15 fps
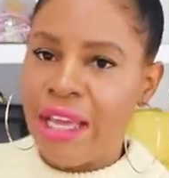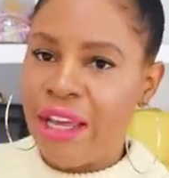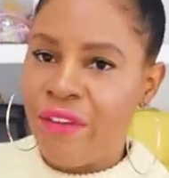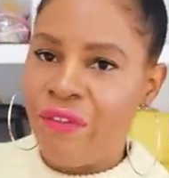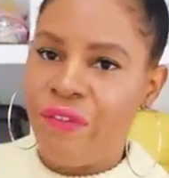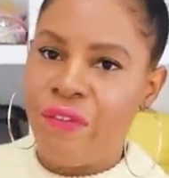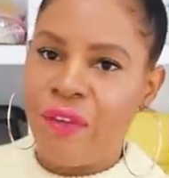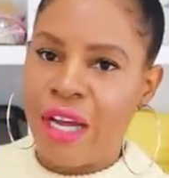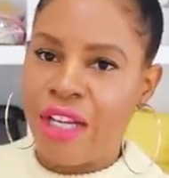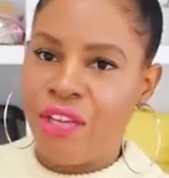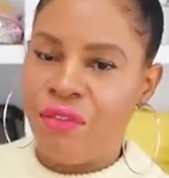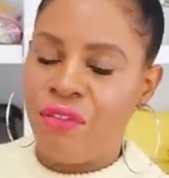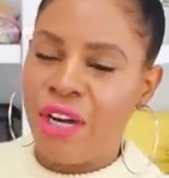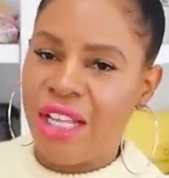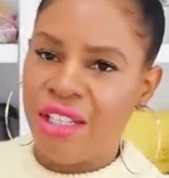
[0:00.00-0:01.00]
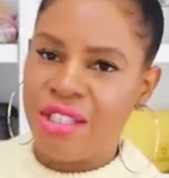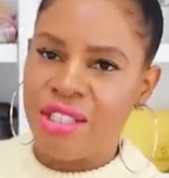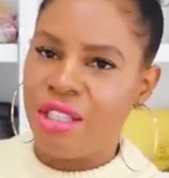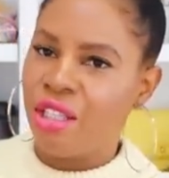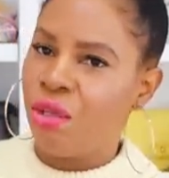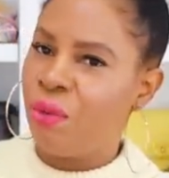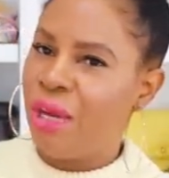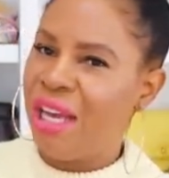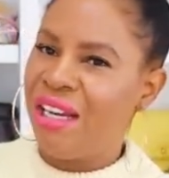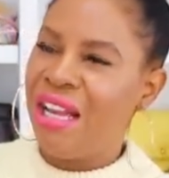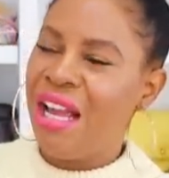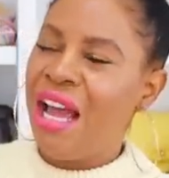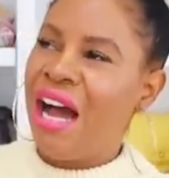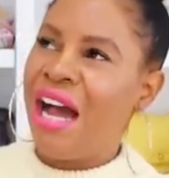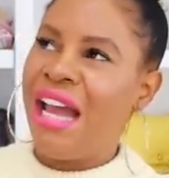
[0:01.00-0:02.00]
if I could find the
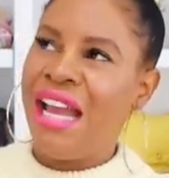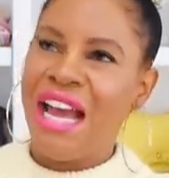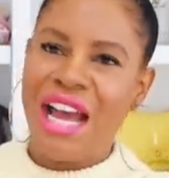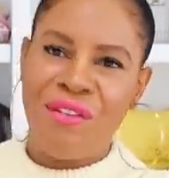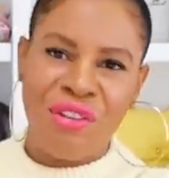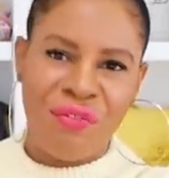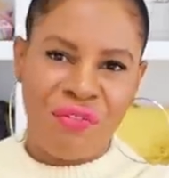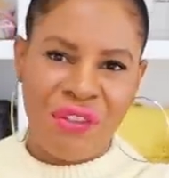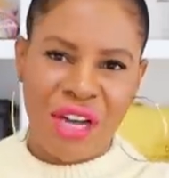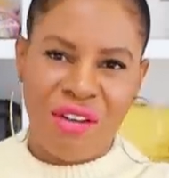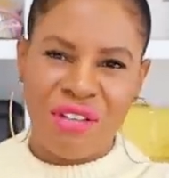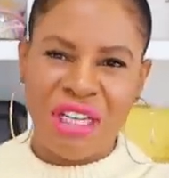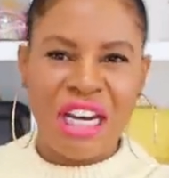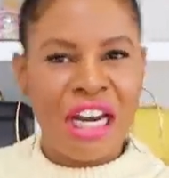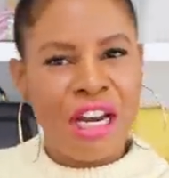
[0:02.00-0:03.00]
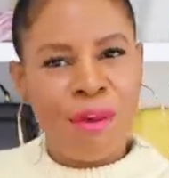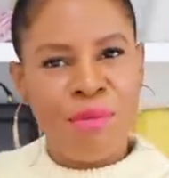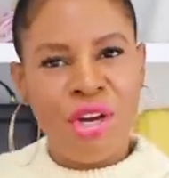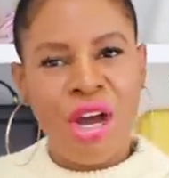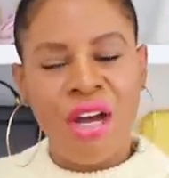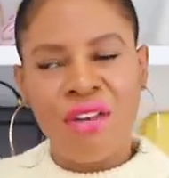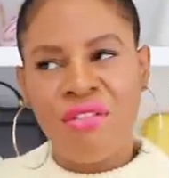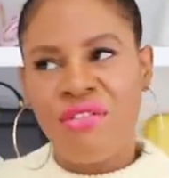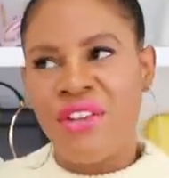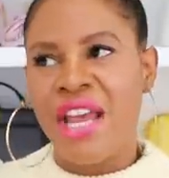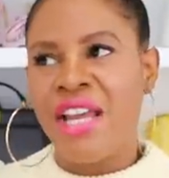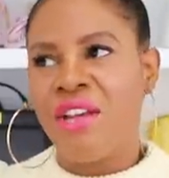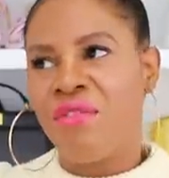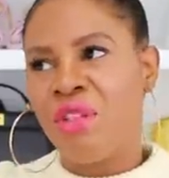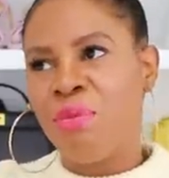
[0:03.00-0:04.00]
silhouette. I haven't found it, and I'm not a
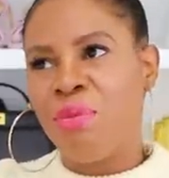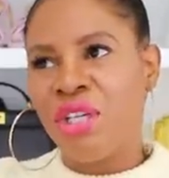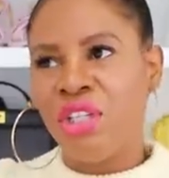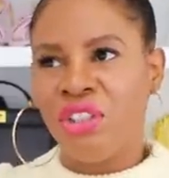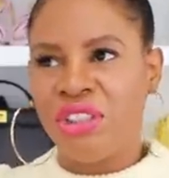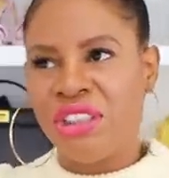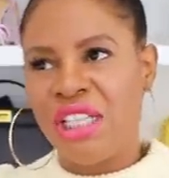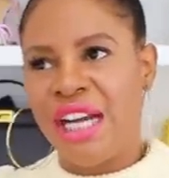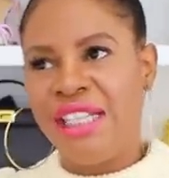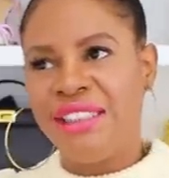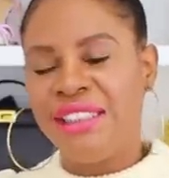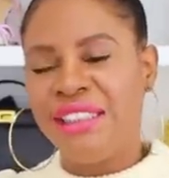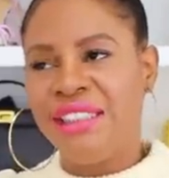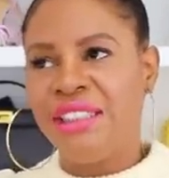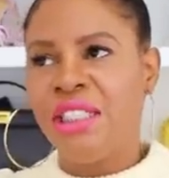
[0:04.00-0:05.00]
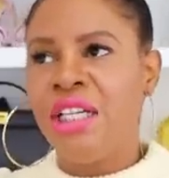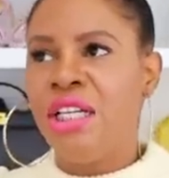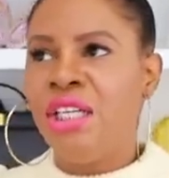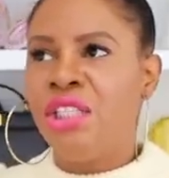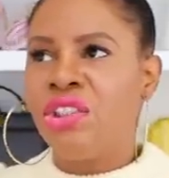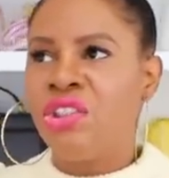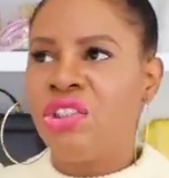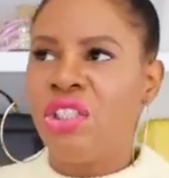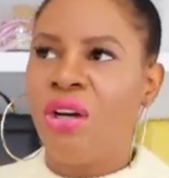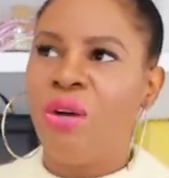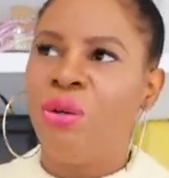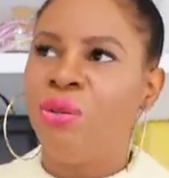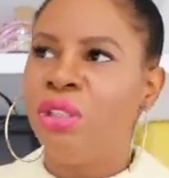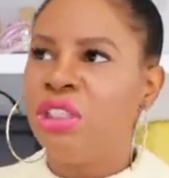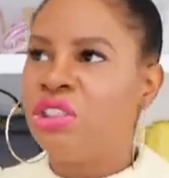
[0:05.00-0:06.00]
fan of the bigger sizes,
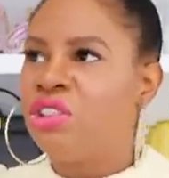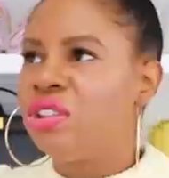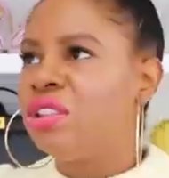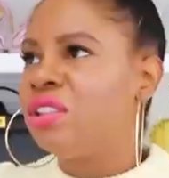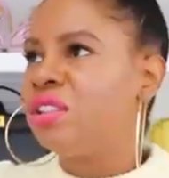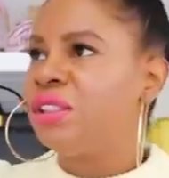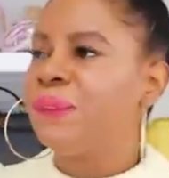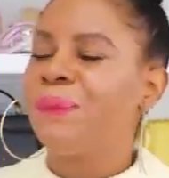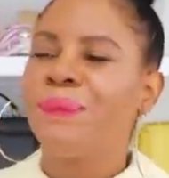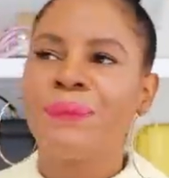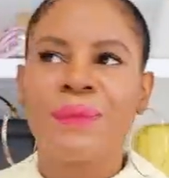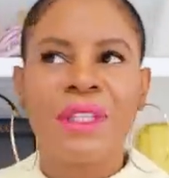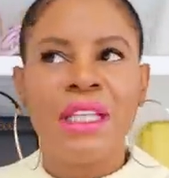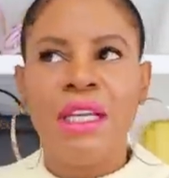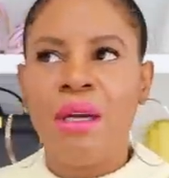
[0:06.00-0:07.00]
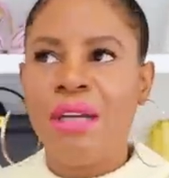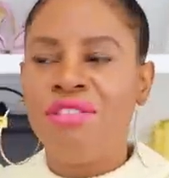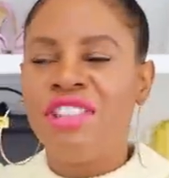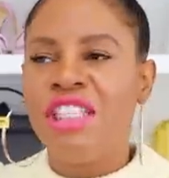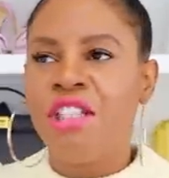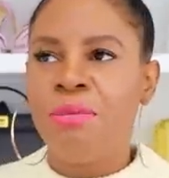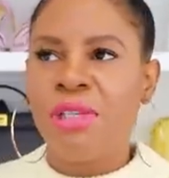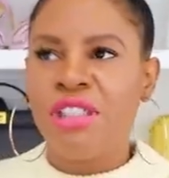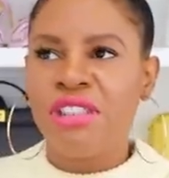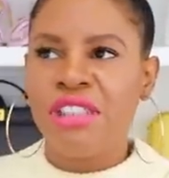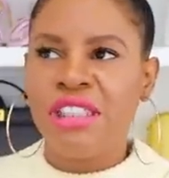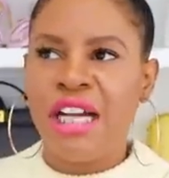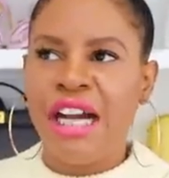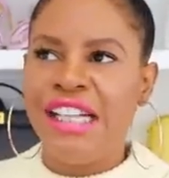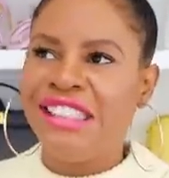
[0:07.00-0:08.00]
so it's just, you know, I've seen the bigger
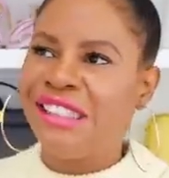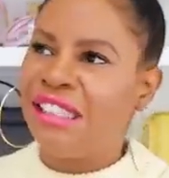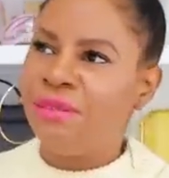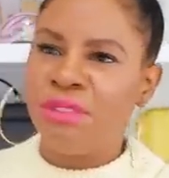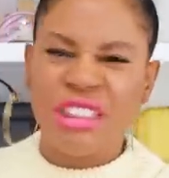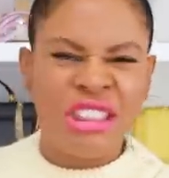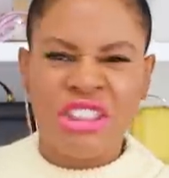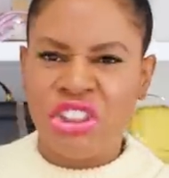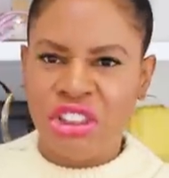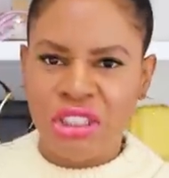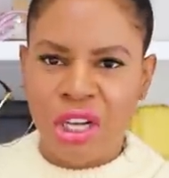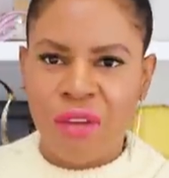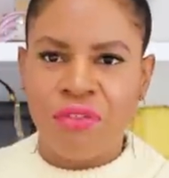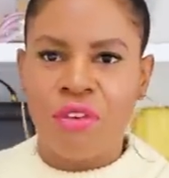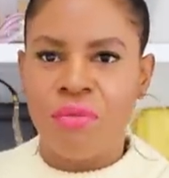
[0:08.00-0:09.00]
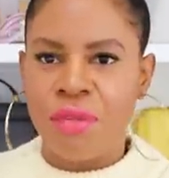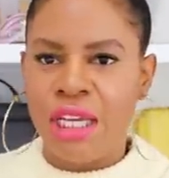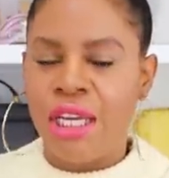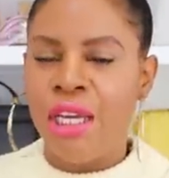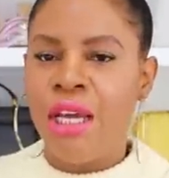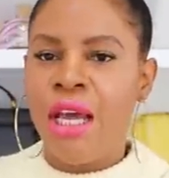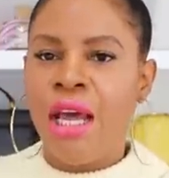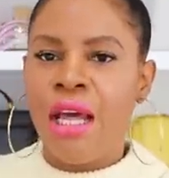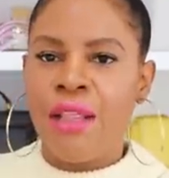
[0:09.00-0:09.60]
size, and I'm just, it's just not for me.